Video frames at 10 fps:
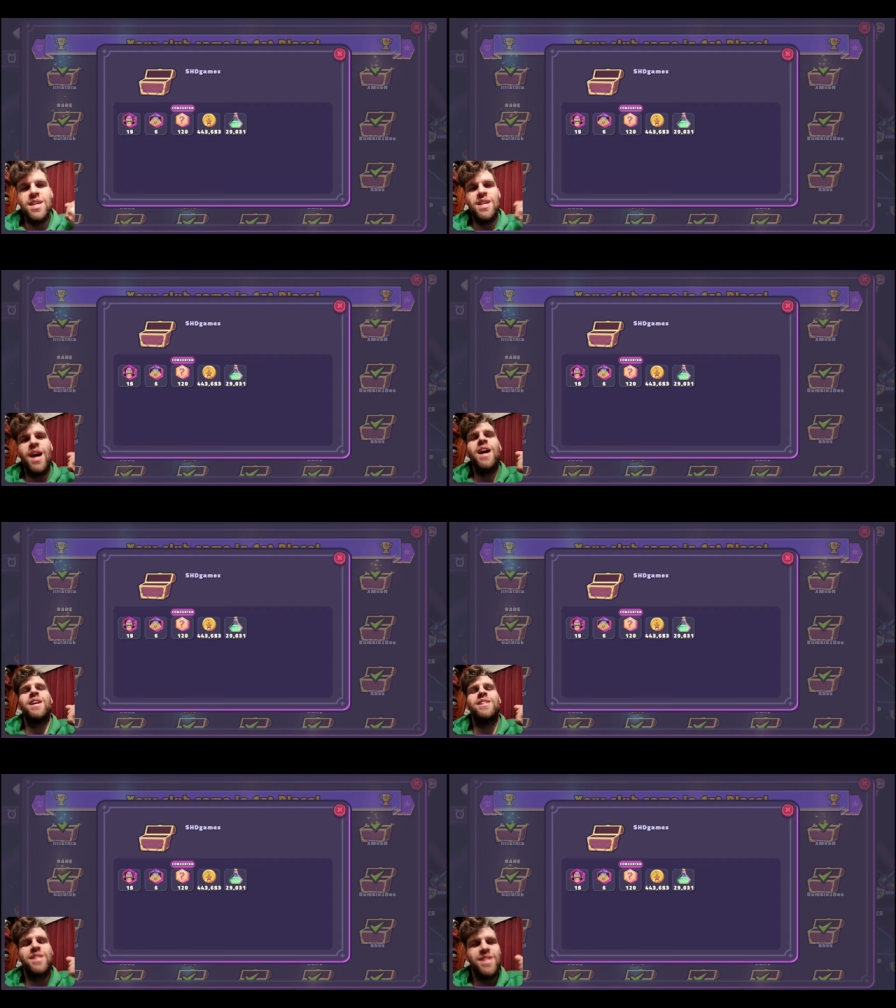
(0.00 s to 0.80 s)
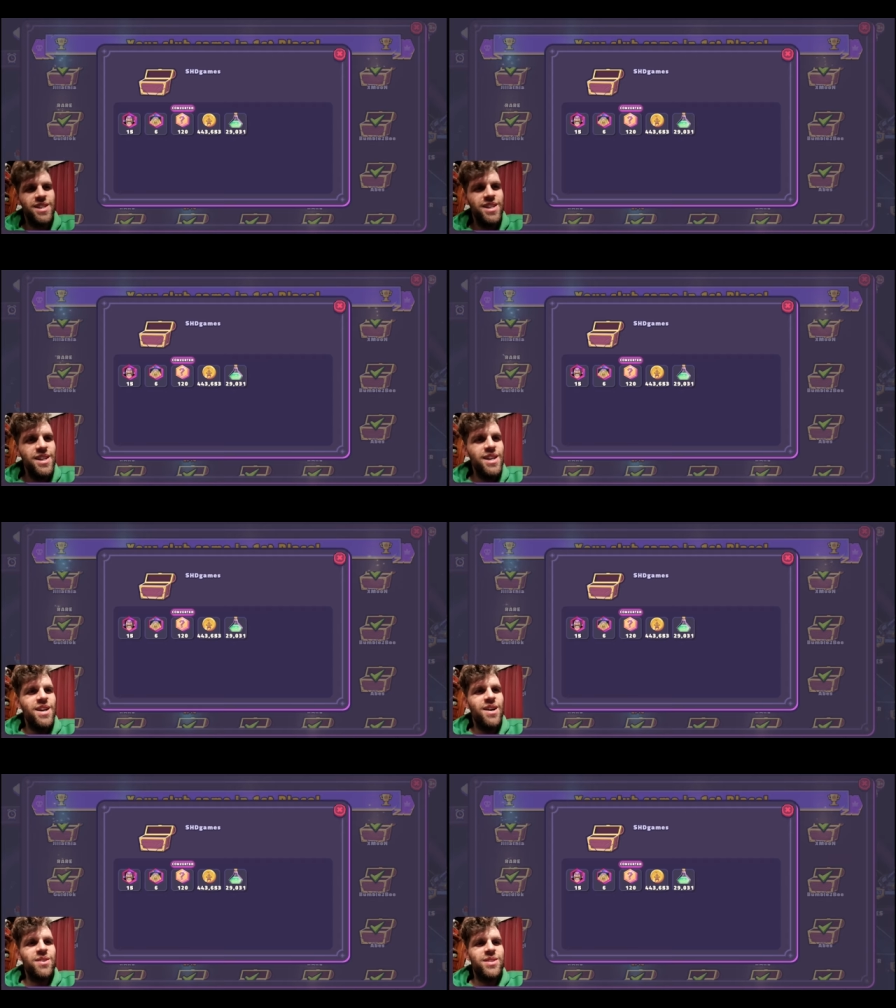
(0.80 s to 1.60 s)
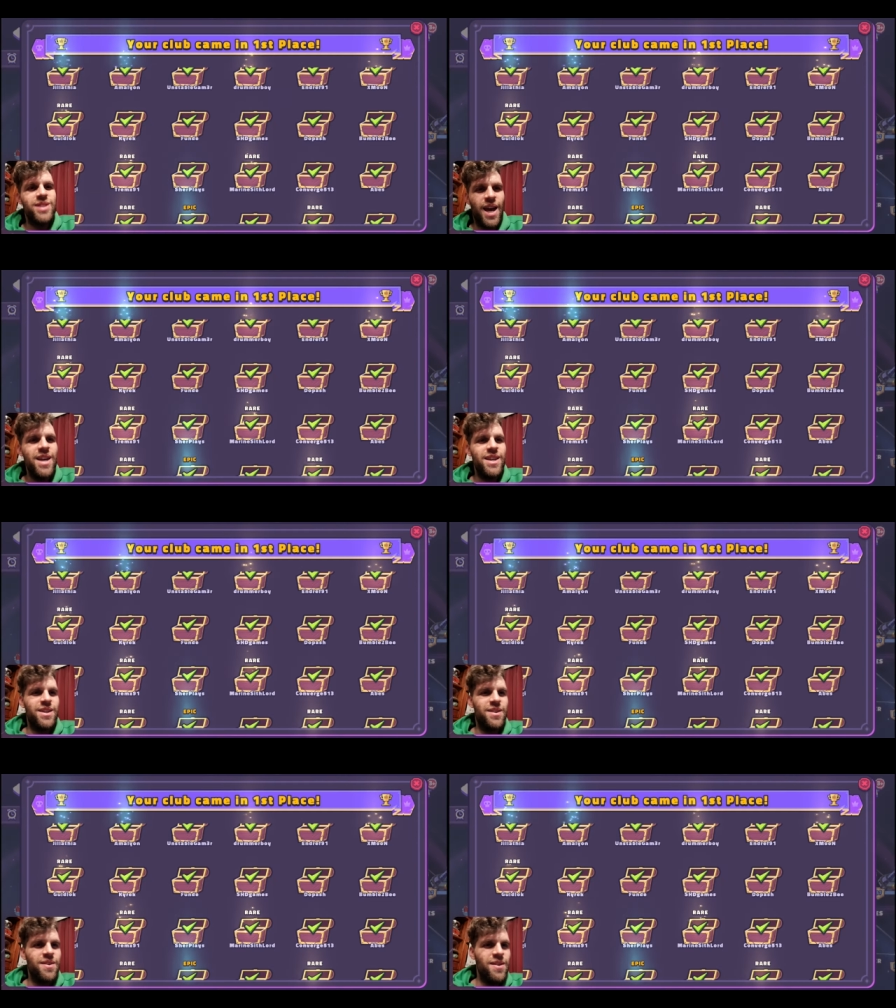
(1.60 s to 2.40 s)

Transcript: yes, I'll take it.